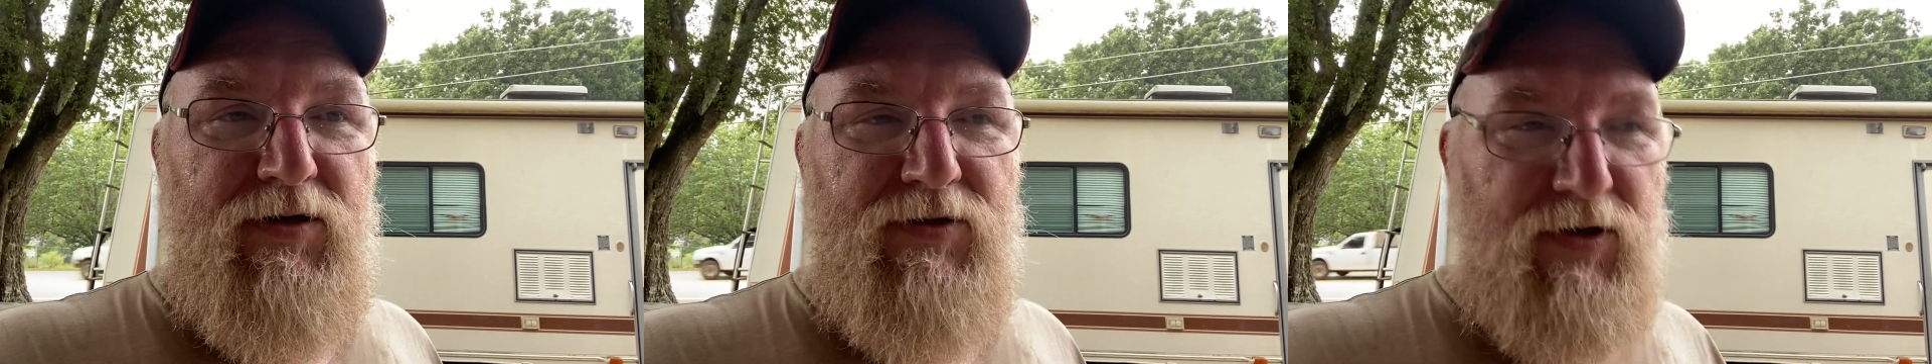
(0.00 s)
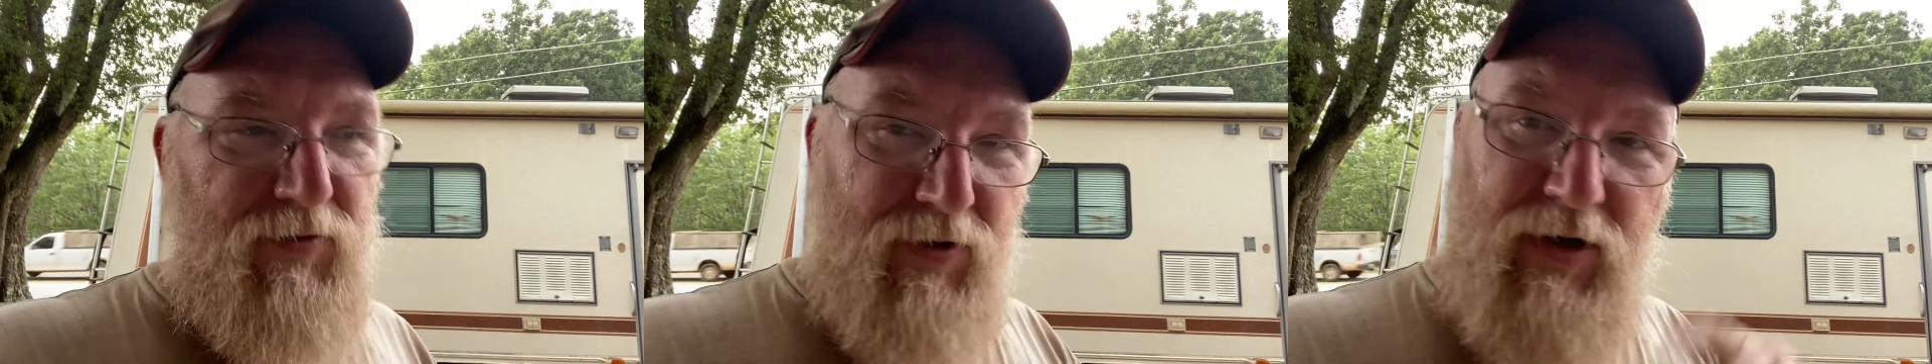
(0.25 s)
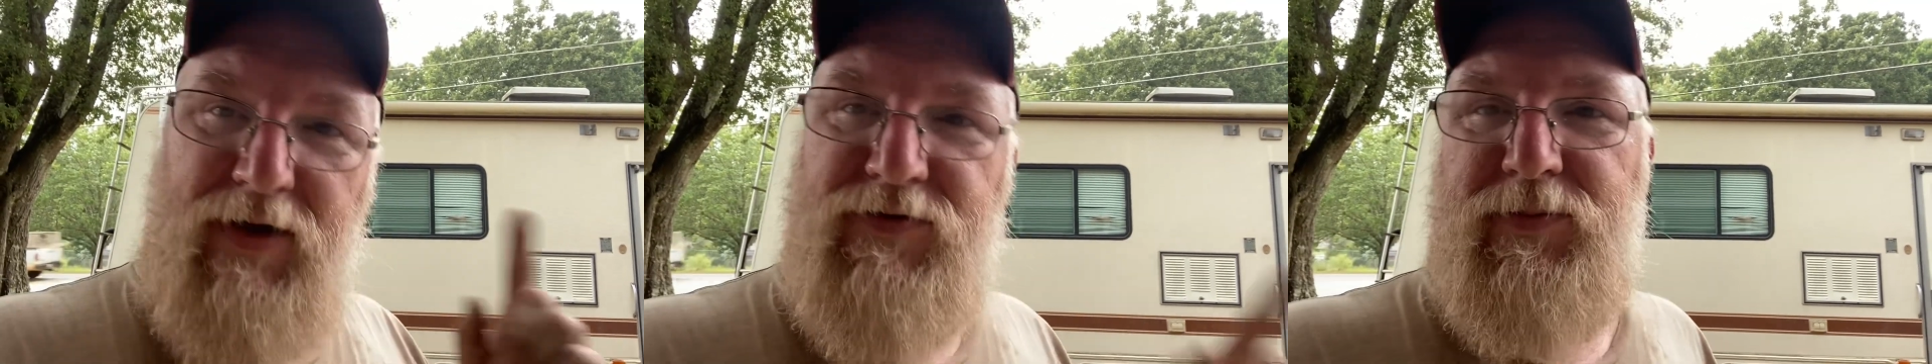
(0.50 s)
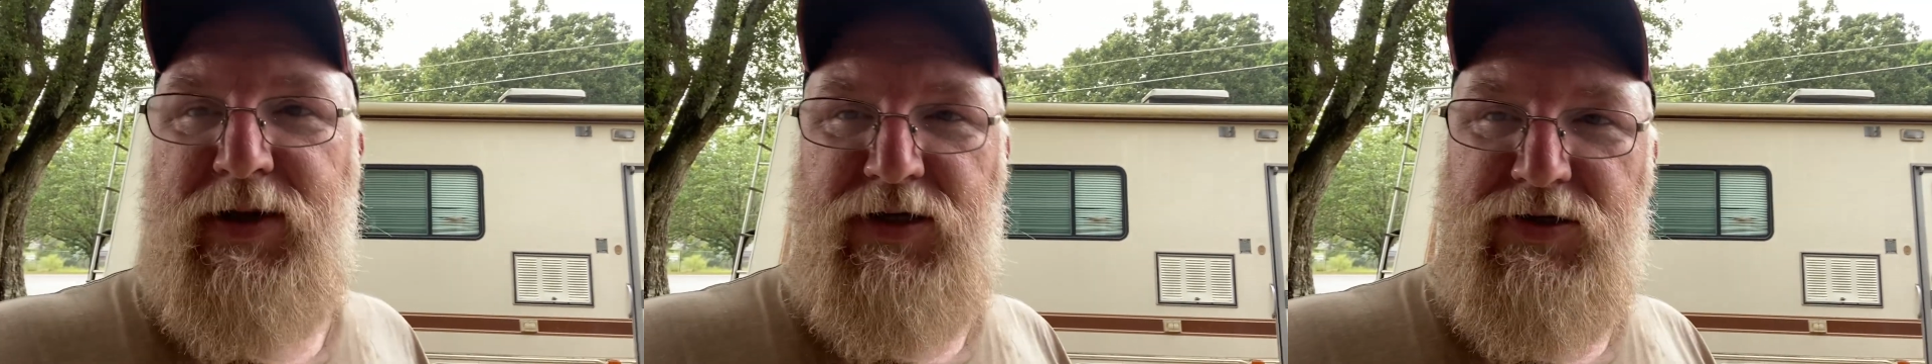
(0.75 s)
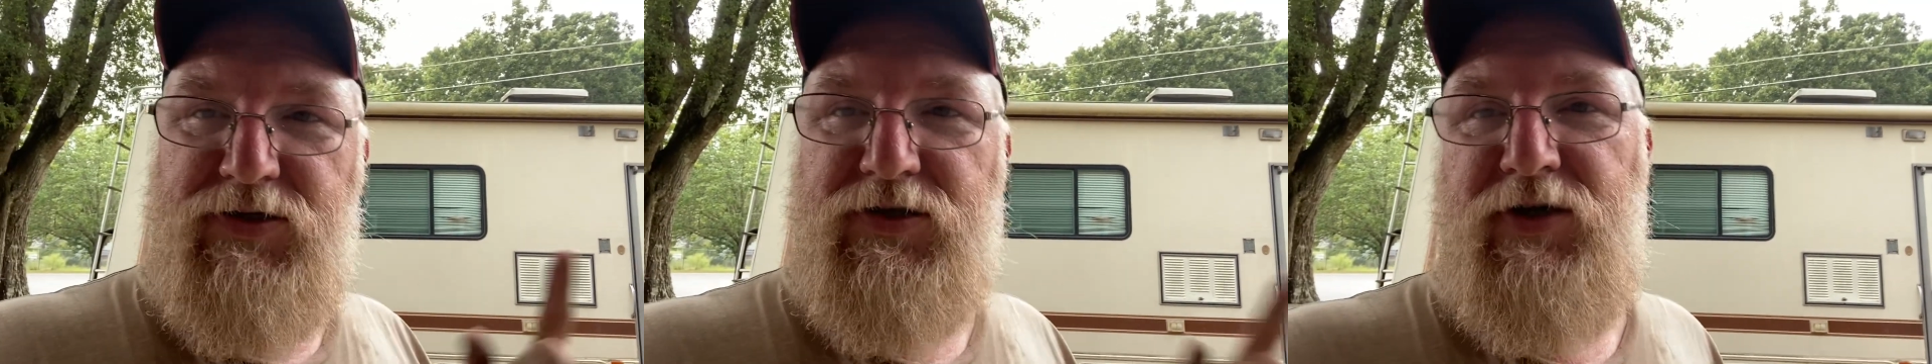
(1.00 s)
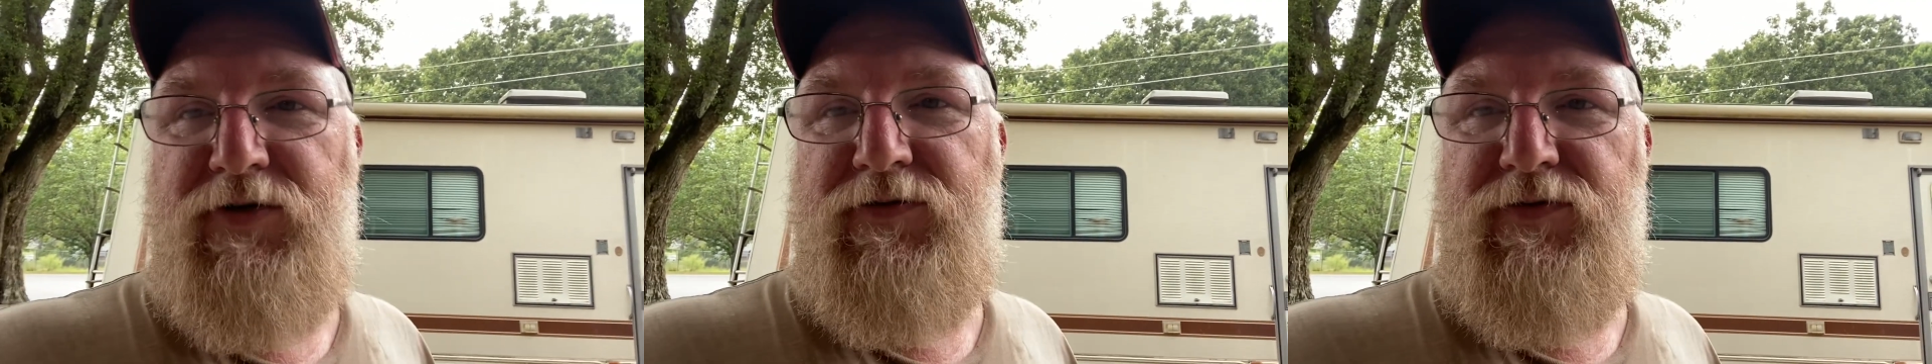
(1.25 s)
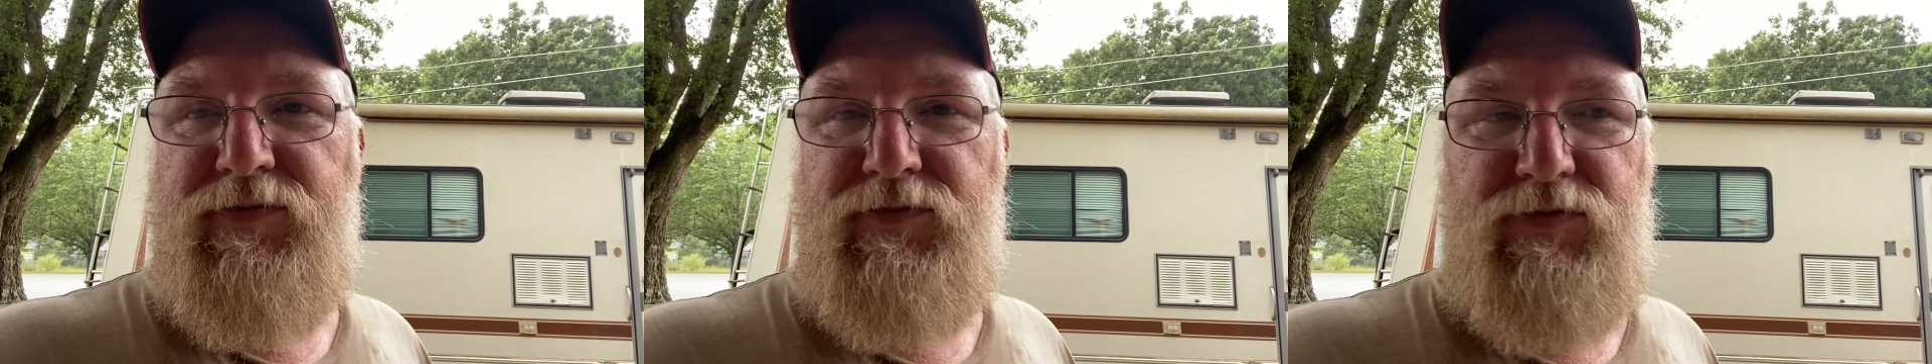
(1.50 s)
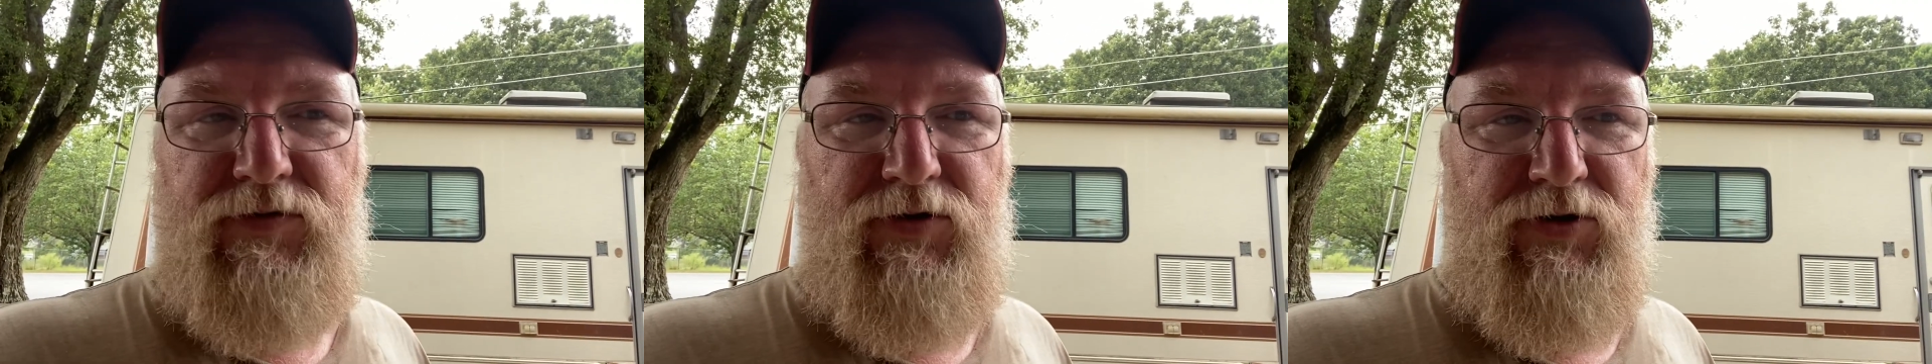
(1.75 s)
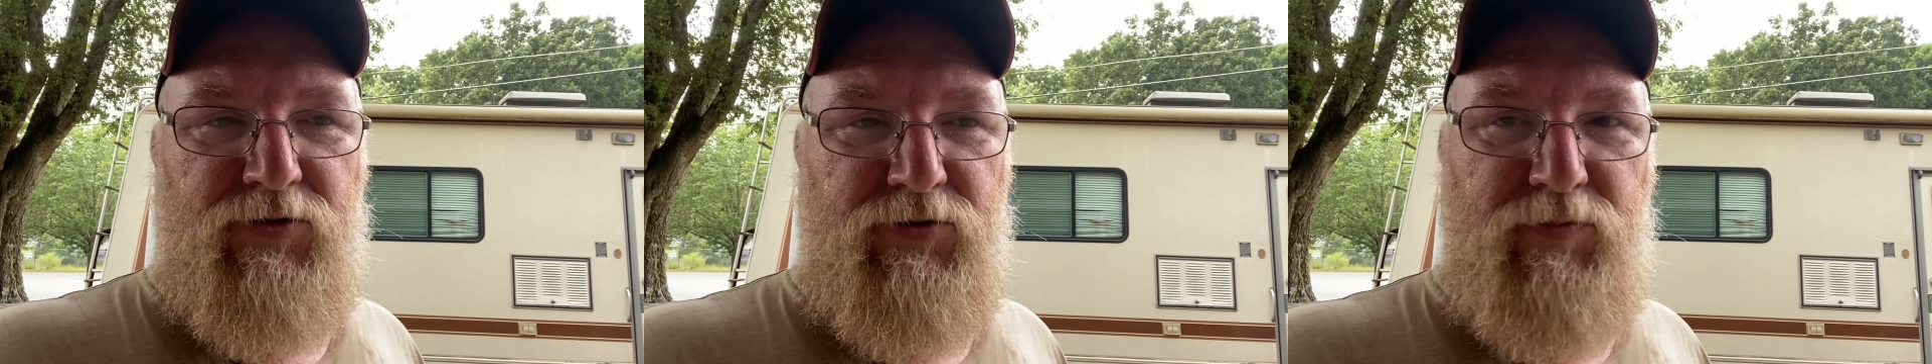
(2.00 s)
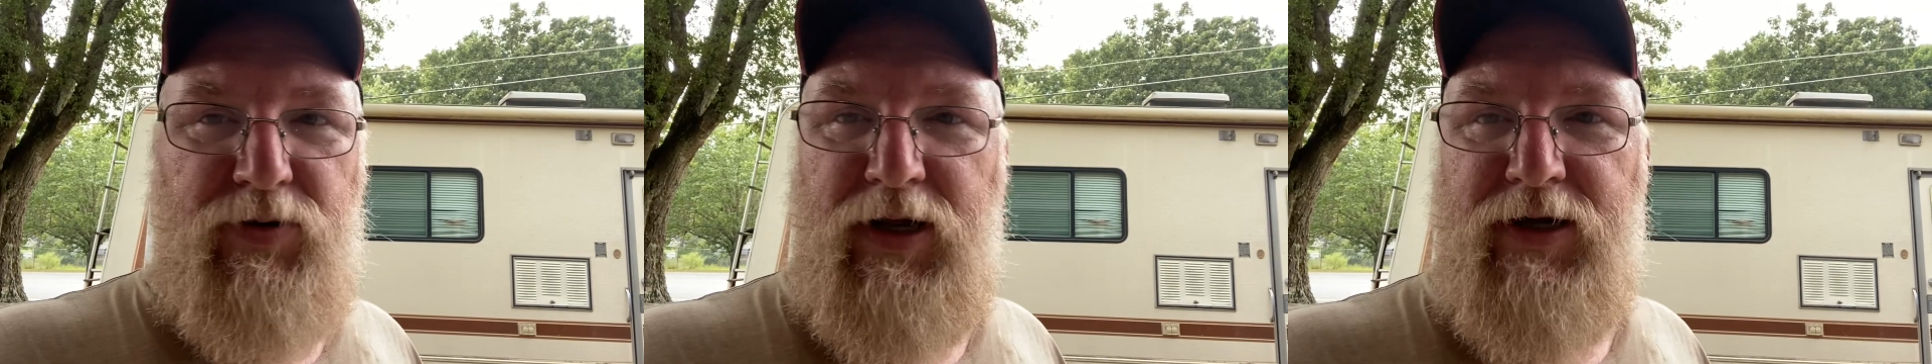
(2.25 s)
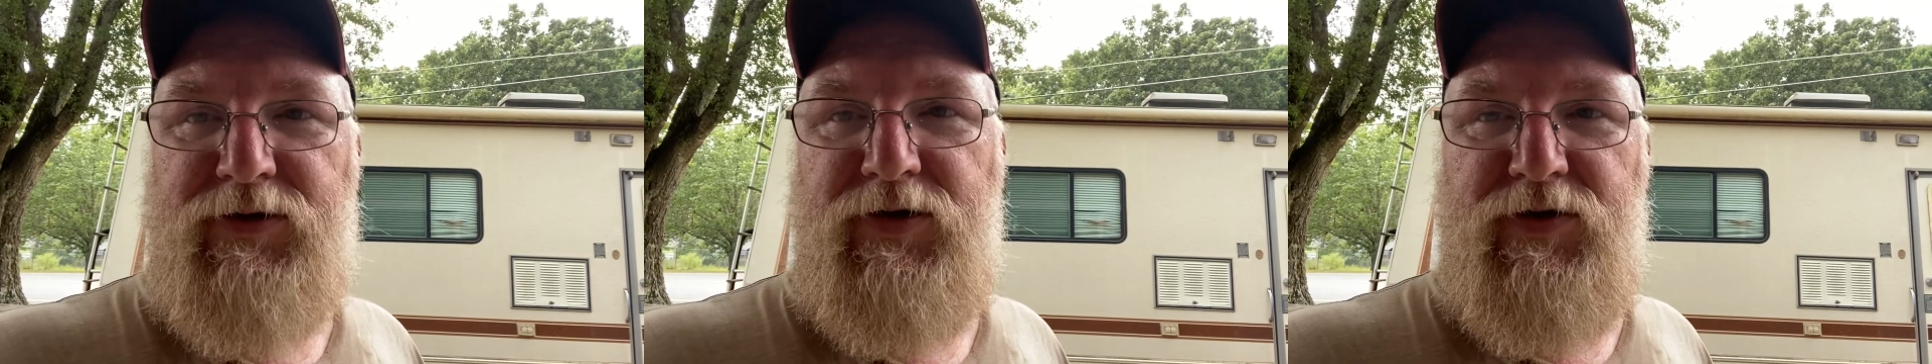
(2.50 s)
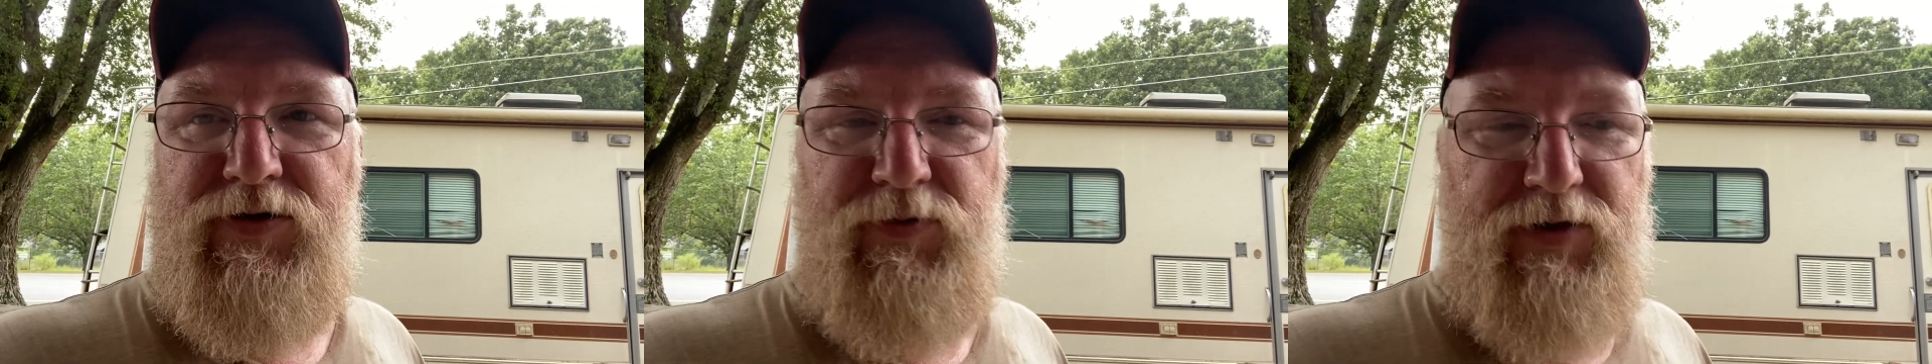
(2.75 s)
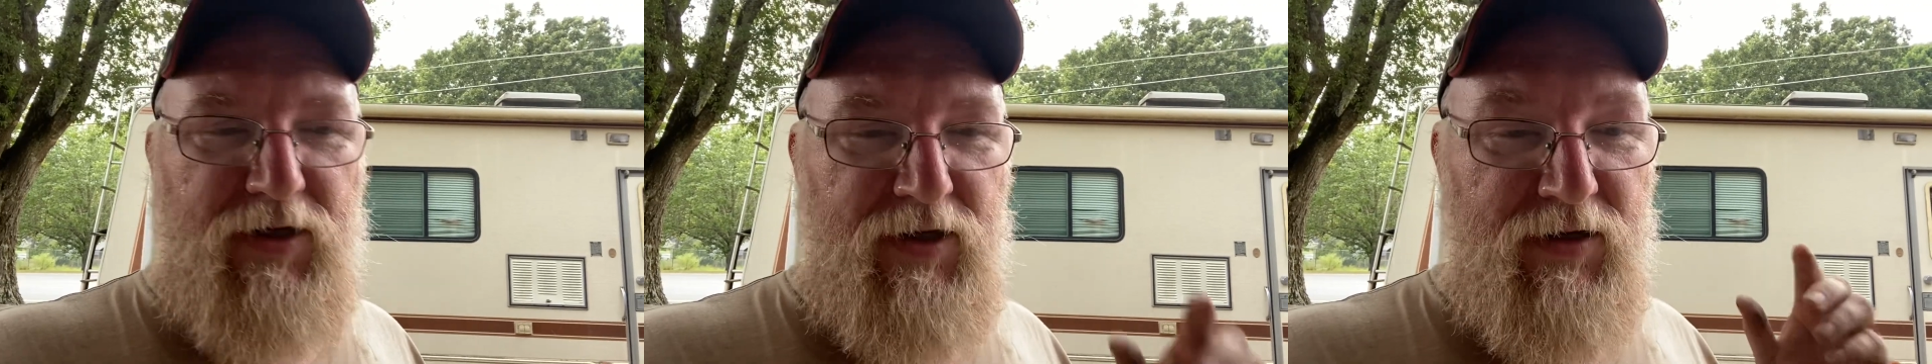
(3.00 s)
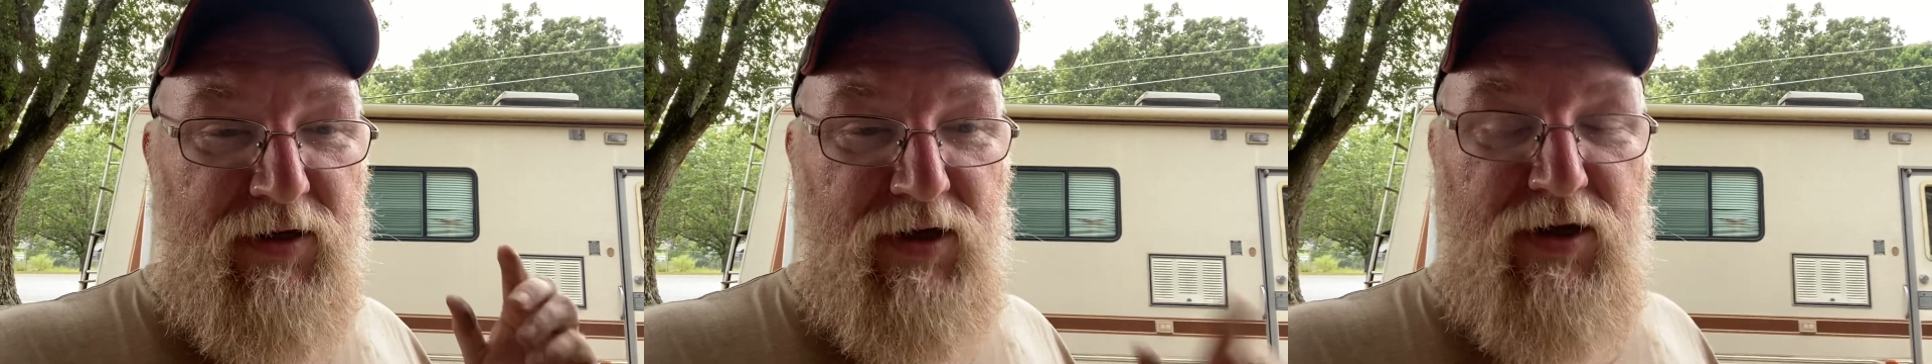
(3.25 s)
so we'll have some engine stuff to put out there this weekend.